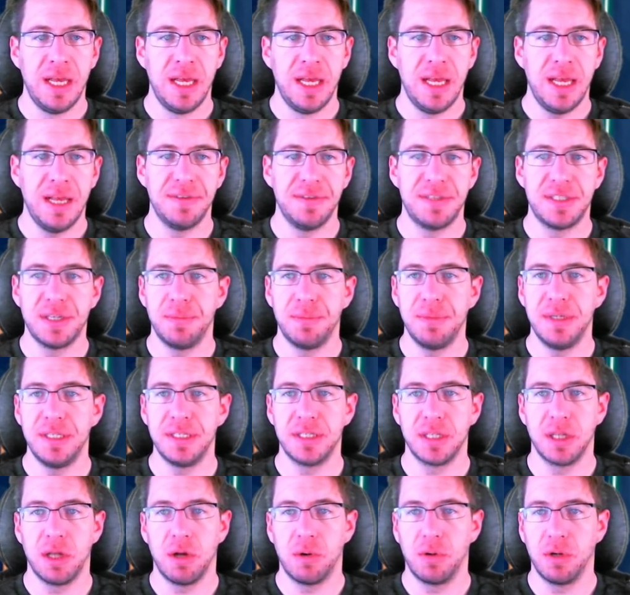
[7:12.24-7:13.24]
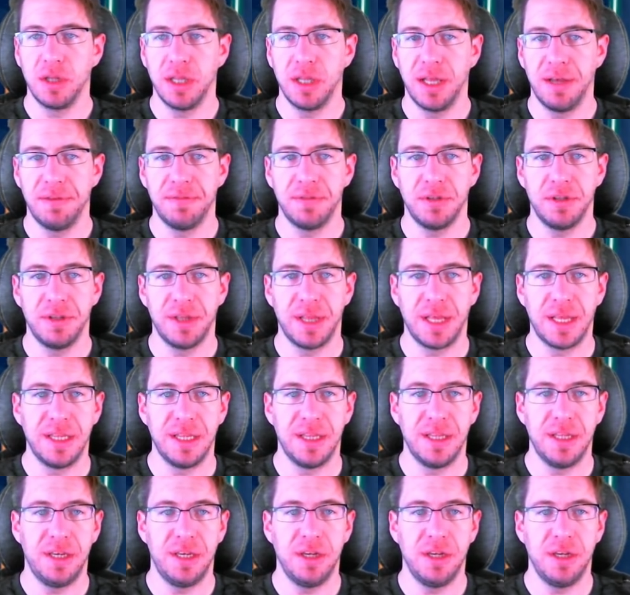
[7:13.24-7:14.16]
If somebody's lower level, then